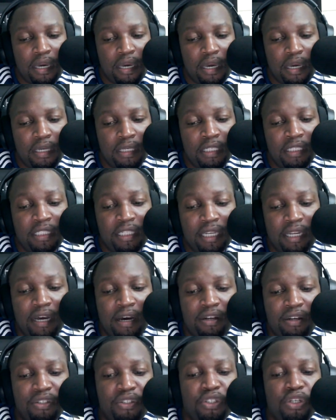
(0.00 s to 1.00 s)
He said
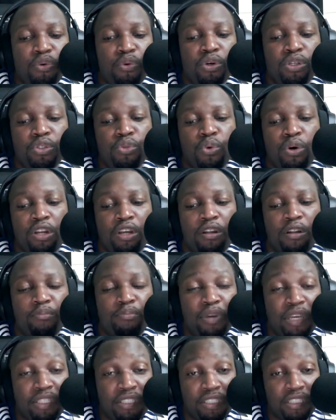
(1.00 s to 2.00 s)
Andre was one of the
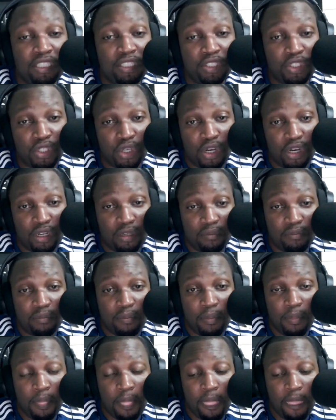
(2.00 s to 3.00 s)
best he saw,
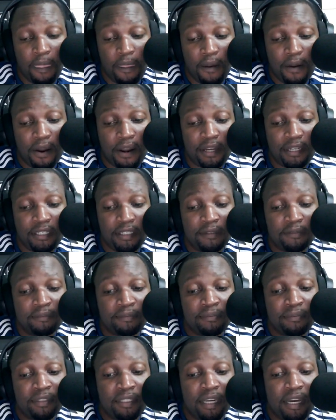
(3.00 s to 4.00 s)
right?
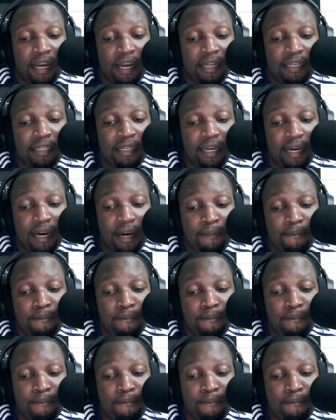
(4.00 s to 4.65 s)
And I